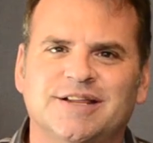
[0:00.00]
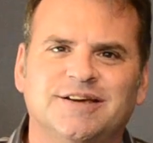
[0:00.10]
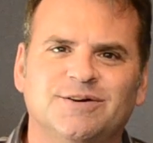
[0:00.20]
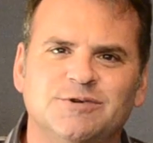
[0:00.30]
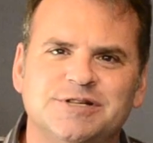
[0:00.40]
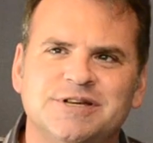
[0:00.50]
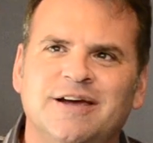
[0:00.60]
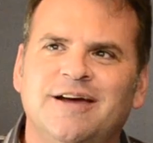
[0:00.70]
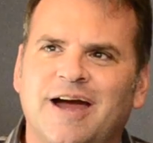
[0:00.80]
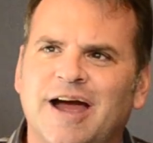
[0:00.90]
I think it was
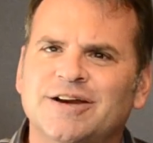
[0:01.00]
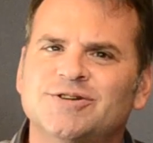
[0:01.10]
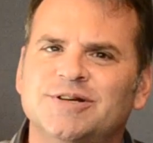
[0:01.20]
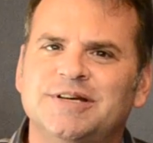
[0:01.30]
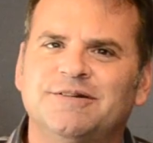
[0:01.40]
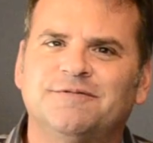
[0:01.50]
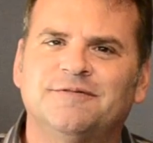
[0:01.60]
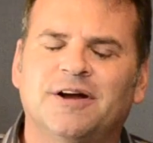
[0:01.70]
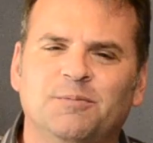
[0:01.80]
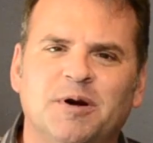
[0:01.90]
actually, if
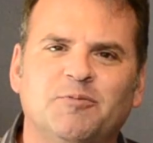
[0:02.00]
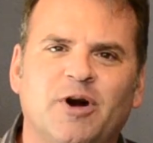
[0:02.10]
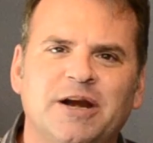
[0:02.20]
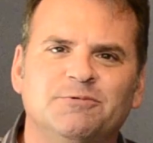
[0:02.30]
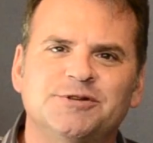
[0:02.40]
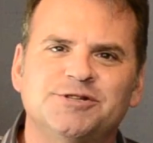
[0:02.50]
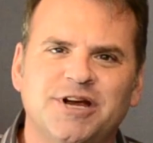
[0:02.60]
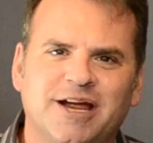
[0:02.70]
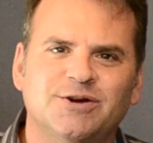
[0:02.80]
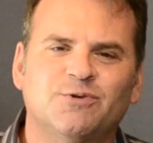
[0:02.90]
I remember right, it was
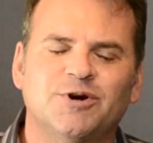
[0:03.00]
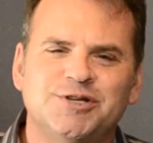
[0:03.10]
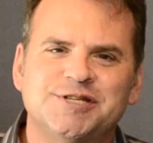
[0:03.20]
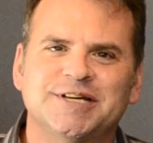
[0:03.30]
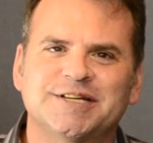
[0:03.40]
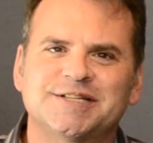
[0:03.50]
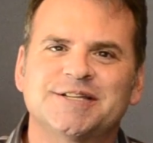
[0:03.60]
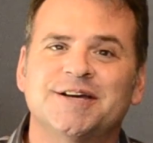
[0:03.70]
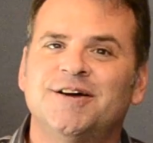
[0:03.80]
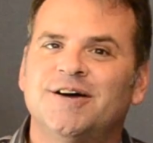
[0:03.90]
January 6th
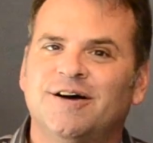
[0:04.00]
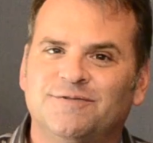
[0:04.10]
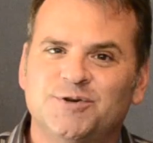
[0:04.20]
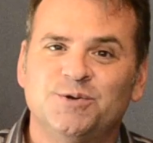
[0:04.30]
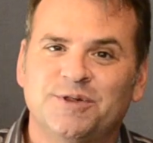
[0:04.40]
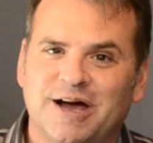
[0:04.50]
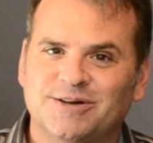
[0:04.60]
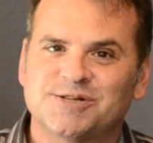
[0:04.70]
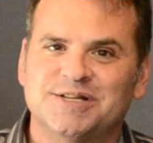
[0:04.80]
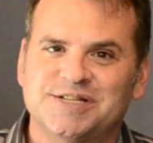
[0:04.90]
of
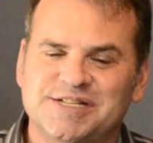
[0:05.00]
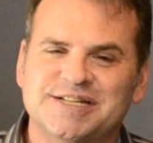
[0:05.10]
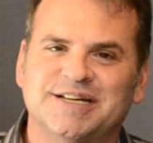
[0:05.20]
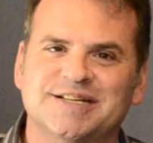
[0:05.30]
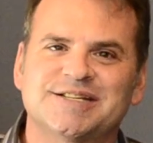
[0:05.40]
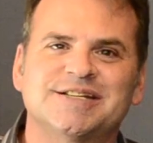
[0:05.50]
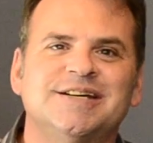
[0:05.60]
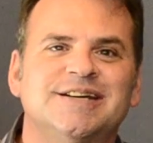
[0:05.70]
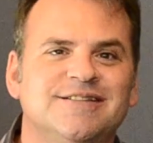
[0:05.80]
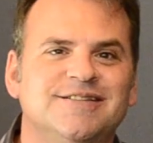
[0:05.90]
2006
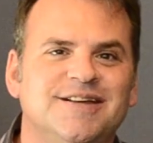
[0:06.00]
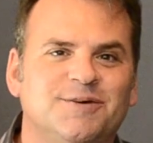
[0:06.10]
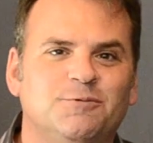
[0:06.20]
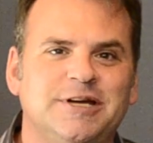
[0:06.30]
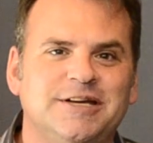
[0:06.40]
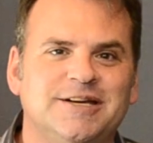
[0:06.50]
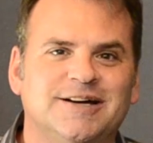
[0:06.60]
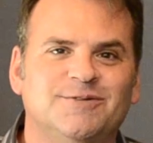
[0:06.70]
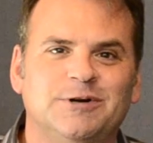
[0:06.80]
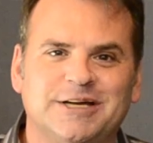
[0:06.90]
that we
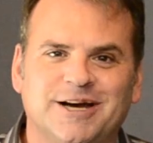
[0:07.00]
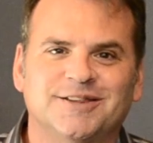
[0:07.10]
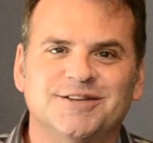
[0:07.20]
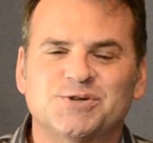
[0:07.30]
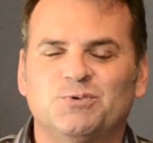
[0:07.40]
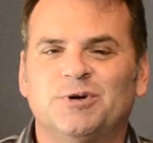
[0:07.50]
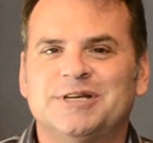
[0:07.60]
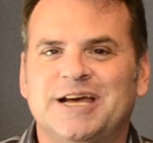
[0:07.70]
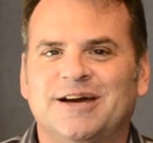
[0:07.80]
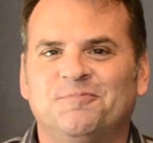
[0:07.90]
cut this
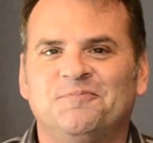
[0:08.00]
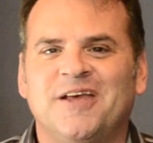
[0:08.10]
wood down.